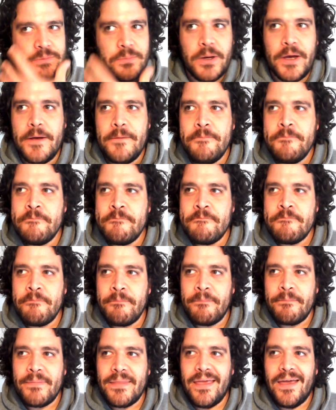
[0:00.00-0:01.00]
But
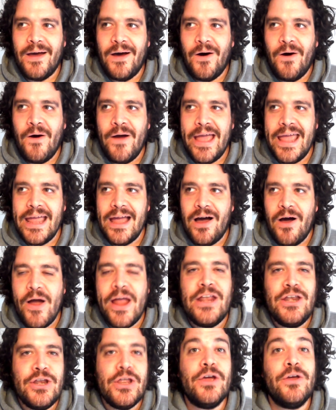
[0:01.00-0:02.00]
I
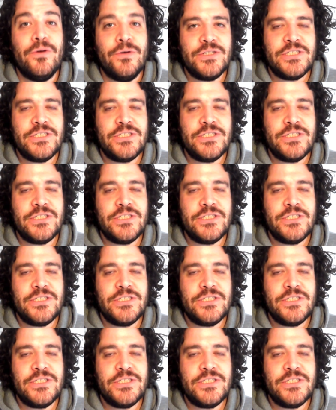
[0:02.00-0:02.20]
I knew,